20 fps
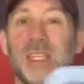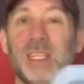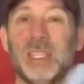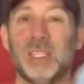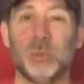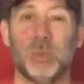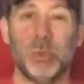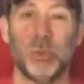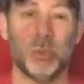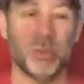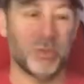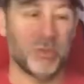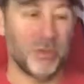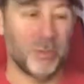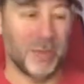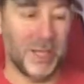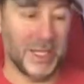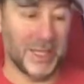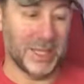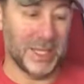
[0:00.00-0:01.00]
this one was from
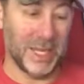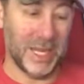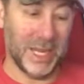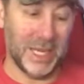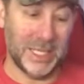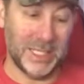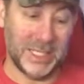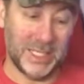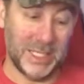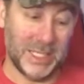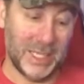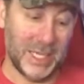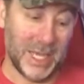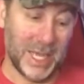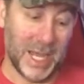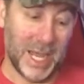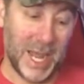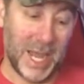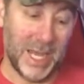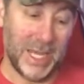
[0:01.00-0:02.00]
like the
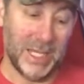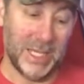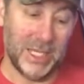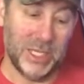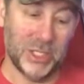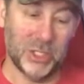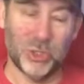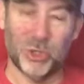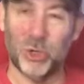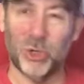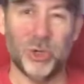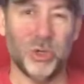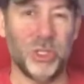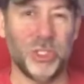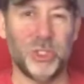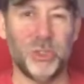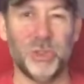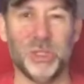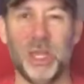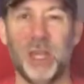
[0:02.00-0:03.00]
1990s or early
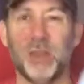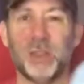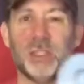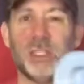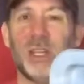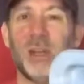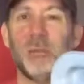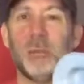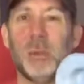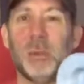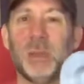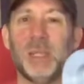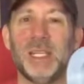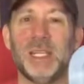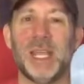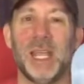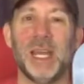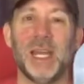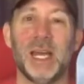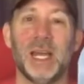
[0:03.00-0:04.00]
2000s. I don't remember the
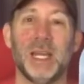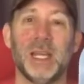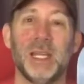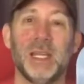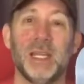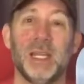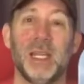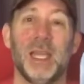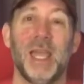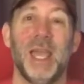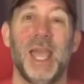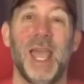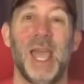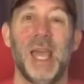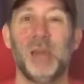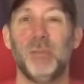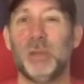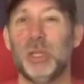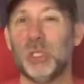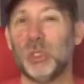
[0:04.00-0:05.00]
date on it. Had
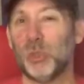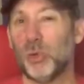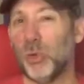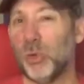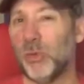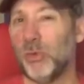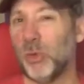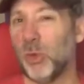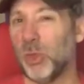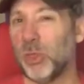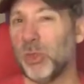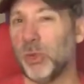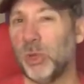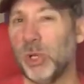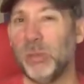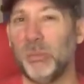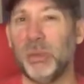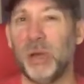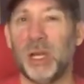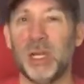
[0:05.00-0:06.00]
it in my store for
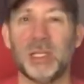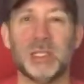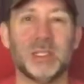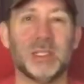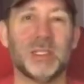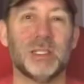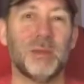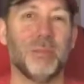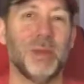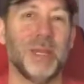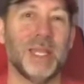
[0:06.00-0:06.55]
$30. Somebody